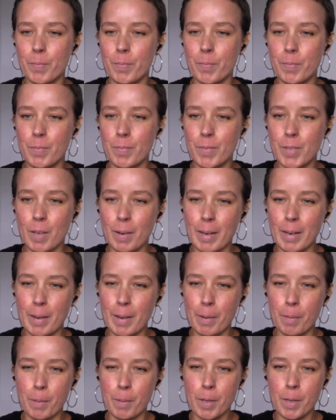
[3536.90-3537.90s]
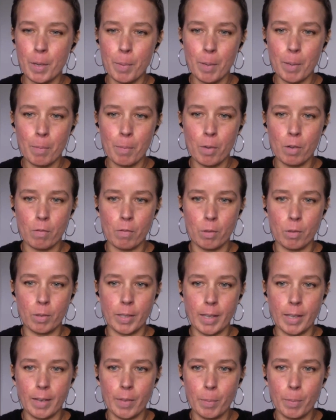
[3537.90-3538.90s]
So I would hope I'm not
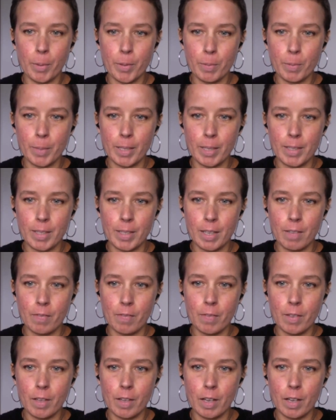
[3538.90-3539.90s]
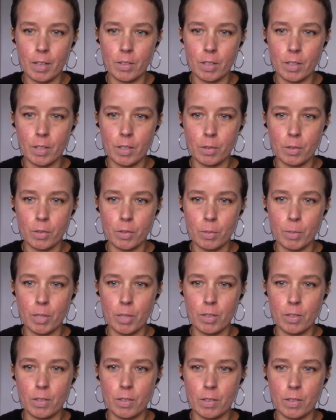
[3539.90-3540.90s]
ruling out the possibility of unjust
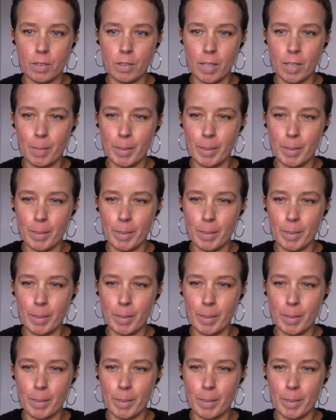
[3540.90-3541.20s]
contributions to climate